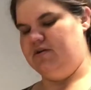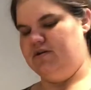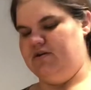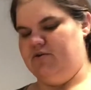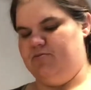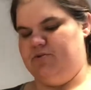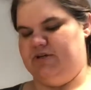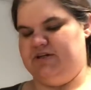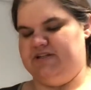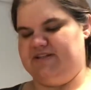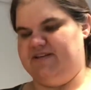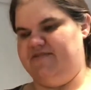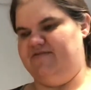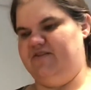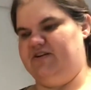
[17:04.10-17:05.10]
because
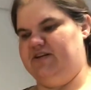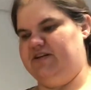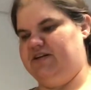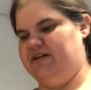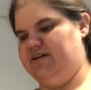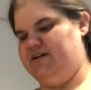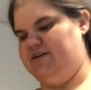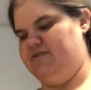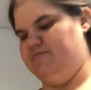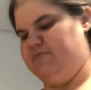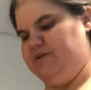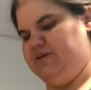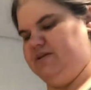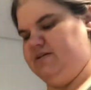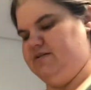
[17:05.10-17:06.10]
I felt like I had
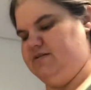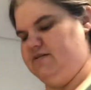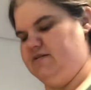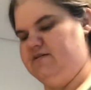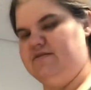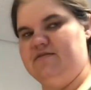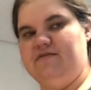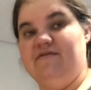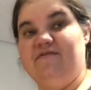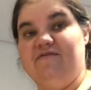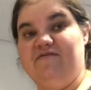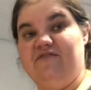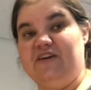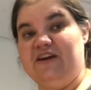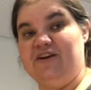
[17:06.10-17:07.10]
been
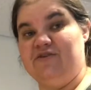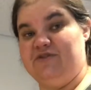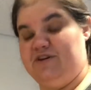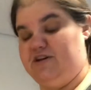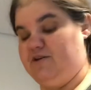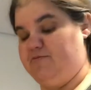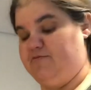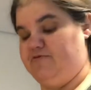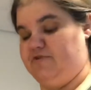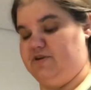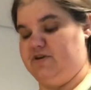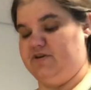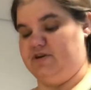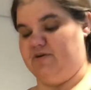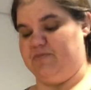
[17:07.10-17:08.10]
very
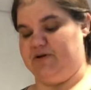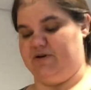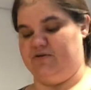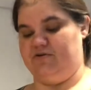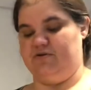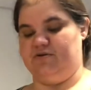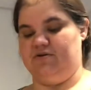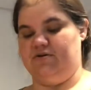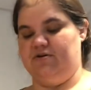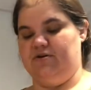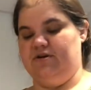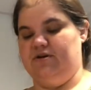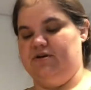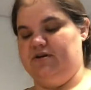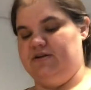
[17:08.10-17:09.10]
upfront about
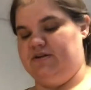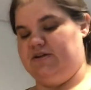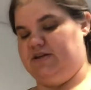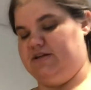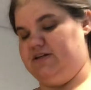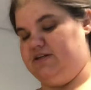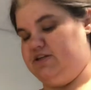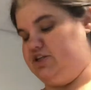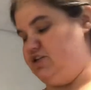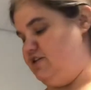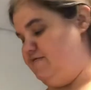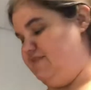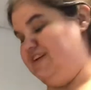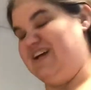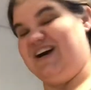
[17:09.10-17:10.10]
the condition of it.